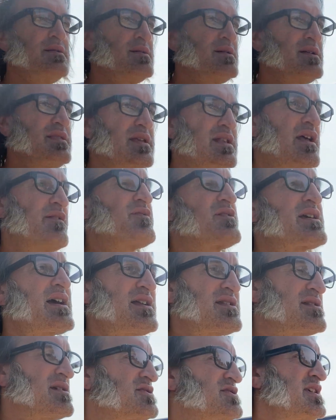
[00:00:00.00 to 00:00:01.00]
And they never got
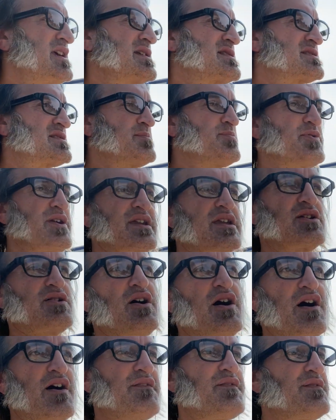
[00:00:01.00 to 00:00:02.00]
a chance to break it
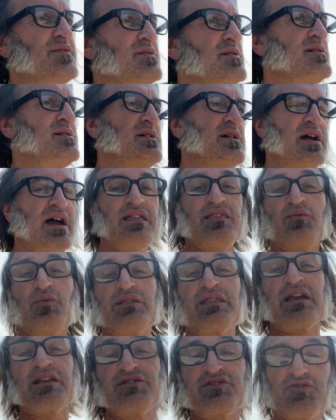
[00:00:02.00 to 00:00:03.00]
off. And when
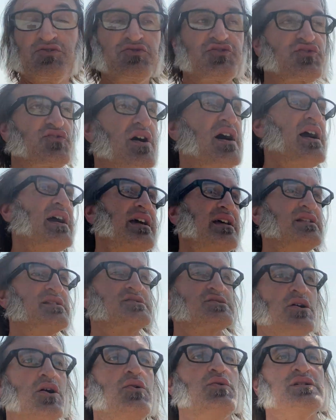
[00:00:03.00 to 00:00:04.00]
they do try it, it's
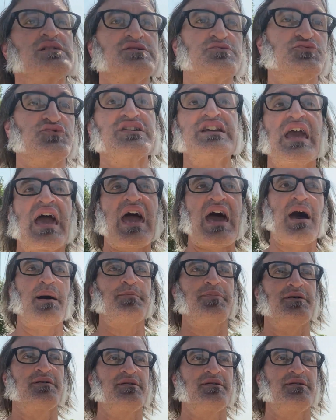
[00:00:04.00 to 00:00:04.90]
always rehab.